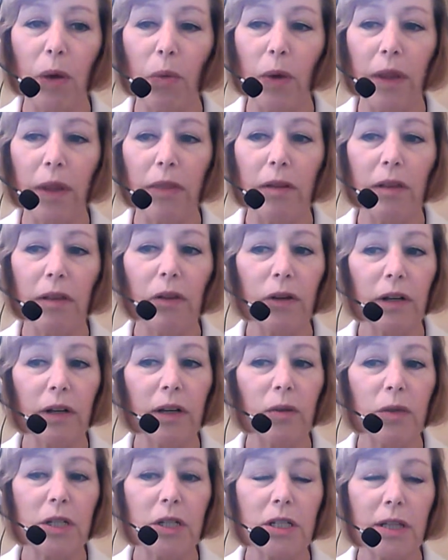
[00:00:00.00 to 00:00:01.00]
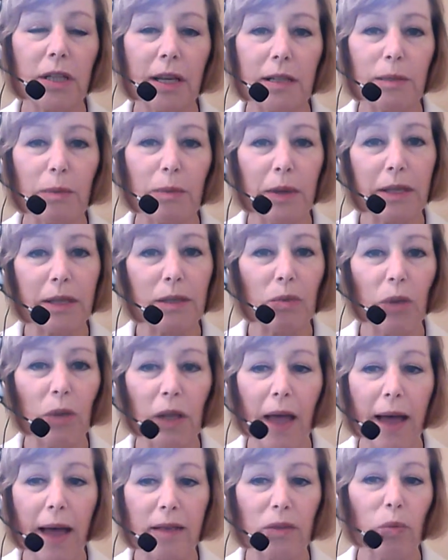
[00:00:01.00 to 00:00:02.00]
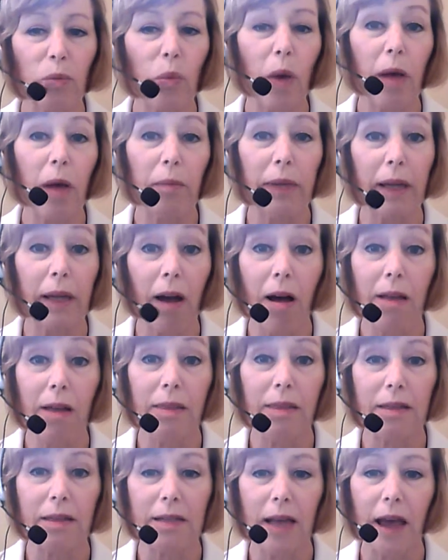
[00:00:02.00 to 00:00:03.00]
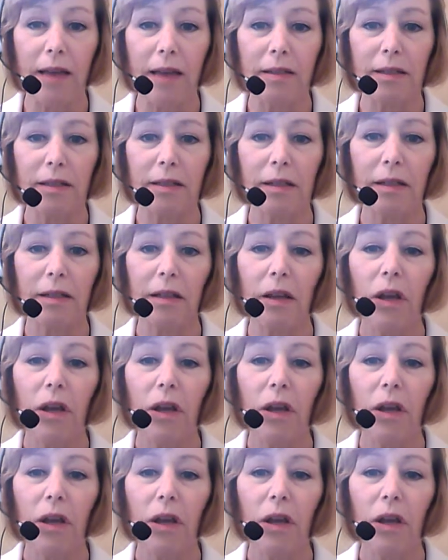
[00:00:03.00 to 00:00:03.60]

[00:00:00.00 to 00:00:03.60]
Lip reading: where the learning which takes place will last well beyond the test.